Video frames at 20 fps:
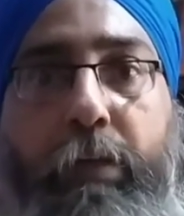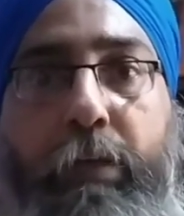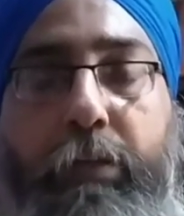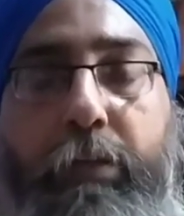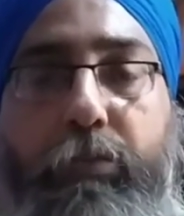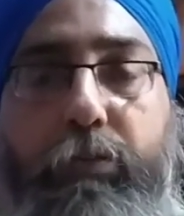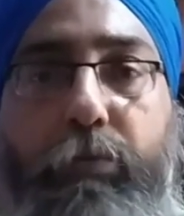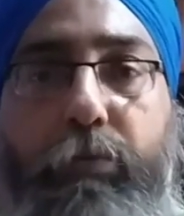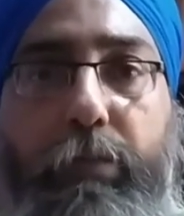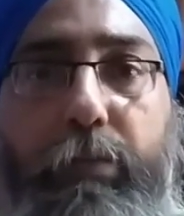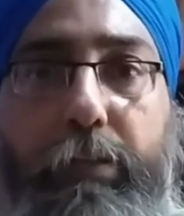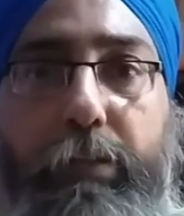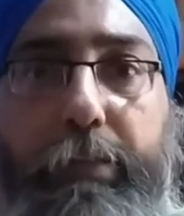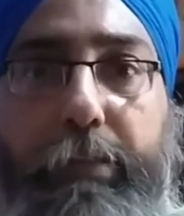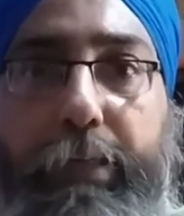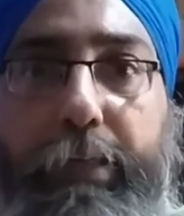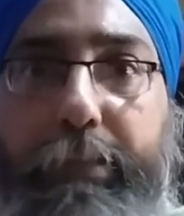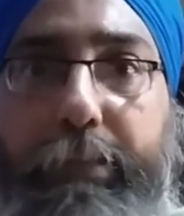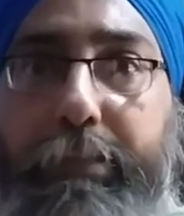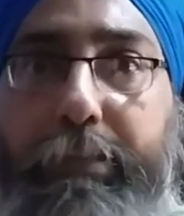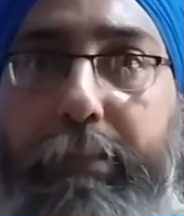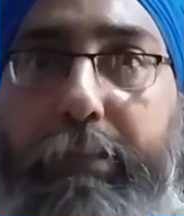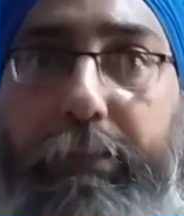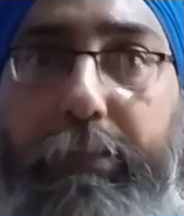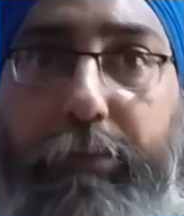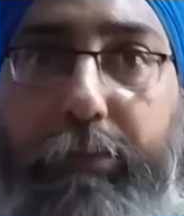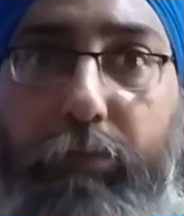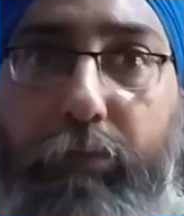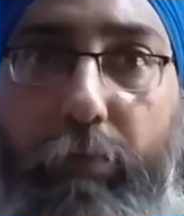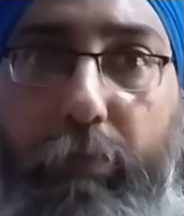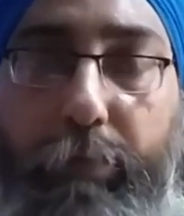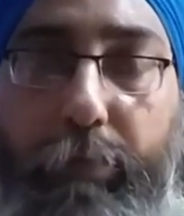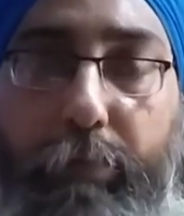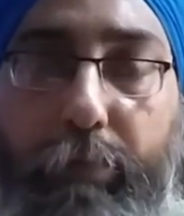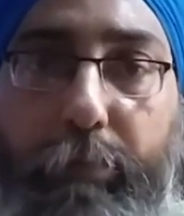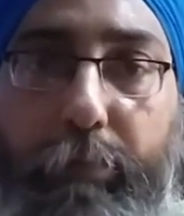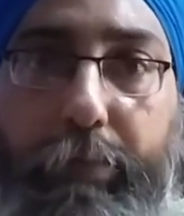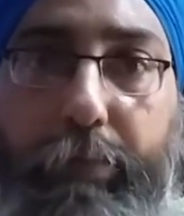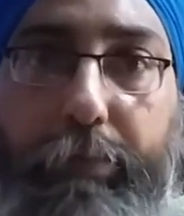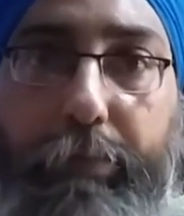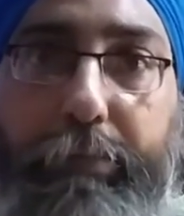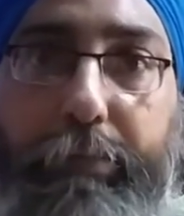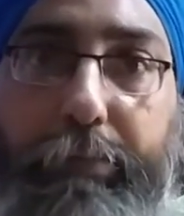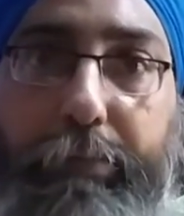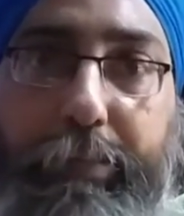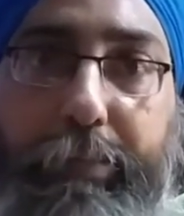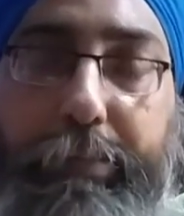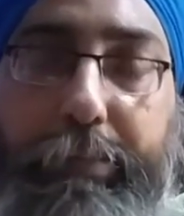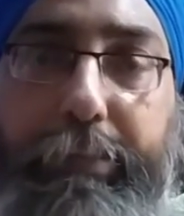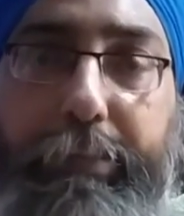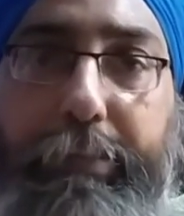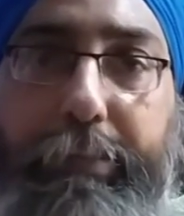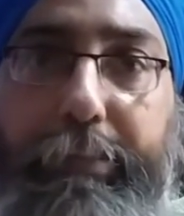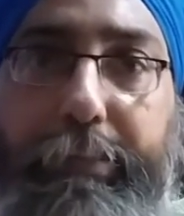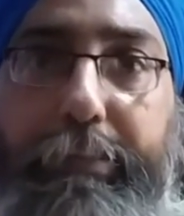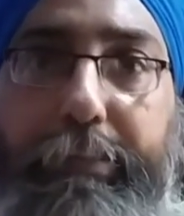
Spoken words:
So, well, that is another topic. But recently,